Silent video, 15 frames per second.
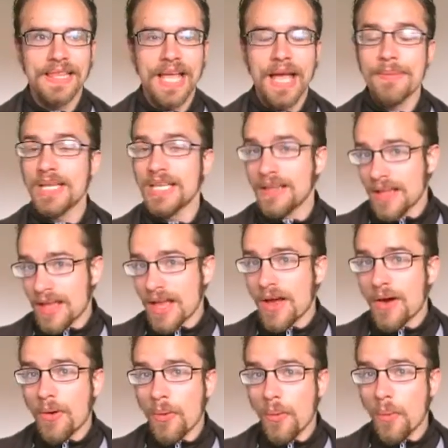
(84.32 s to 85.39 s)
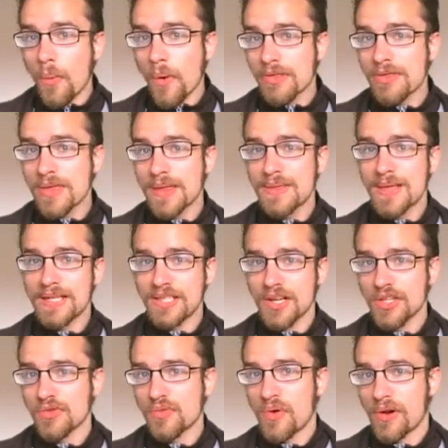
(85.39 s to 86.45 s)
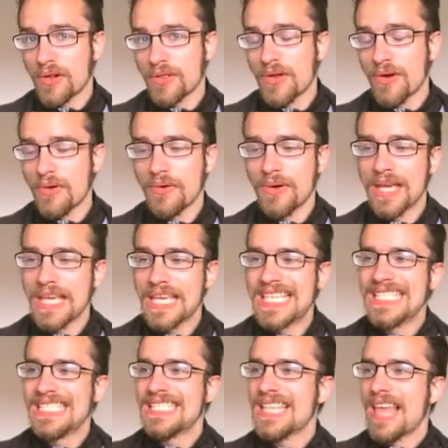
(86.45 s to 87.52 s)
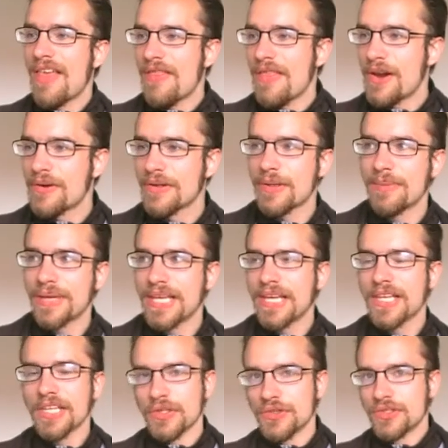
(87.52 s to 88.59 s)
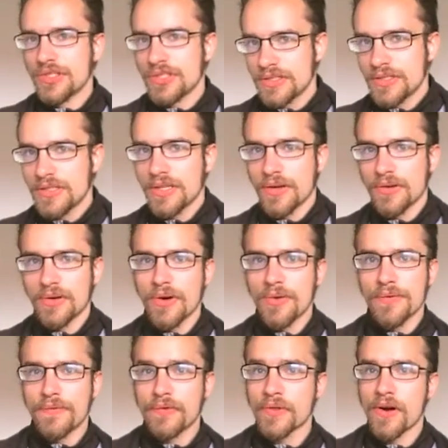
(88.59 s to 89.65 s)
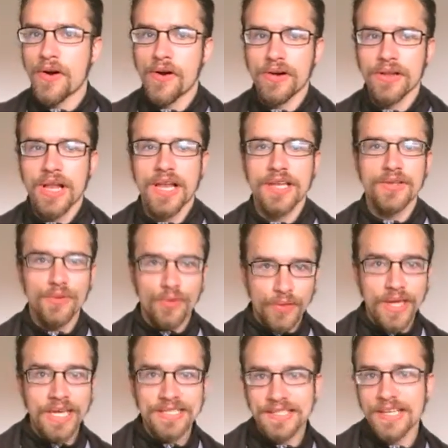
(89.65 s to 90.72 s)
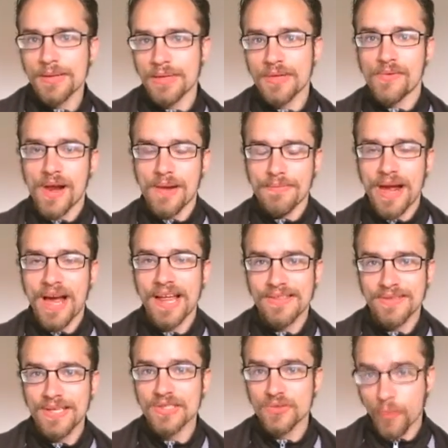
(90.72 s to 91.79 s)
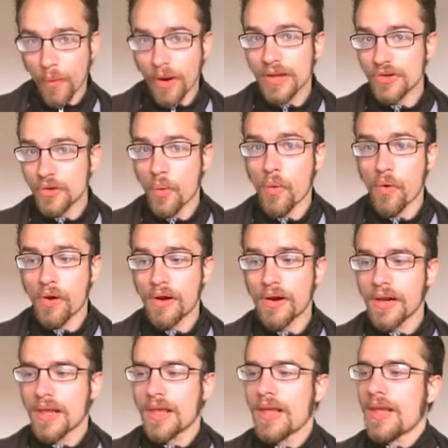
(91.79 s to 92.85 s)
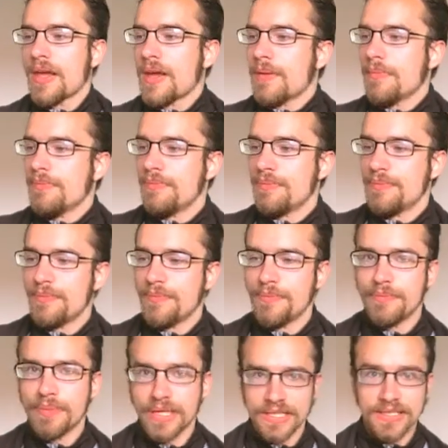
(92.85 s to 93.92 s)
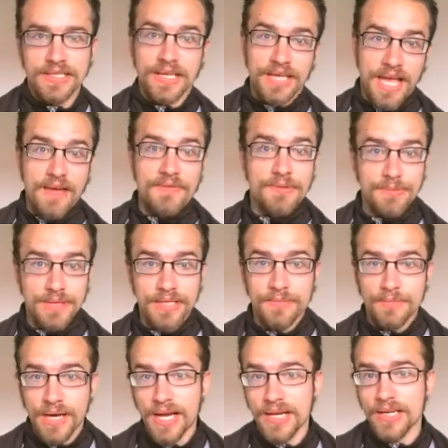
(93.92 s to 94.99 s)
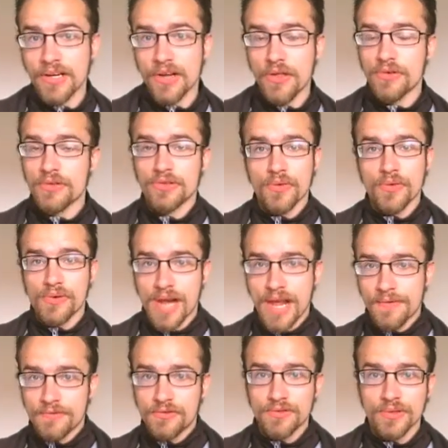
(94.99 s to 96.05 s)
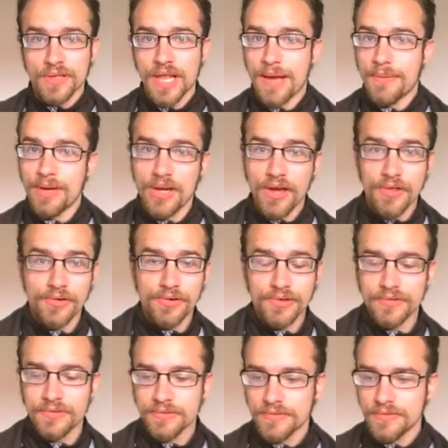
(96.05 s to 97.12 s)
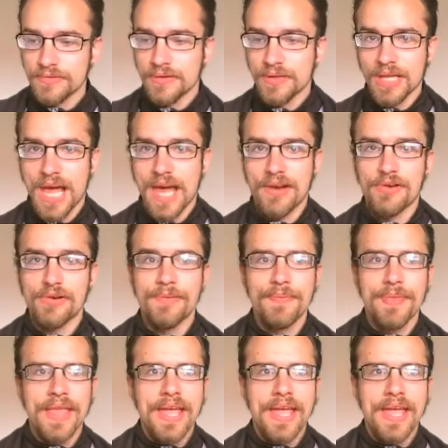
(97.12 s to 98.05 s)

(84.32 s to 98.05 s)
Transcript: I mean, one thing that does work though is there at the beginning, you're going for the hard line. You think it's going to be right behind this one door, but it's going to have to be behind another door after you climb another ladder.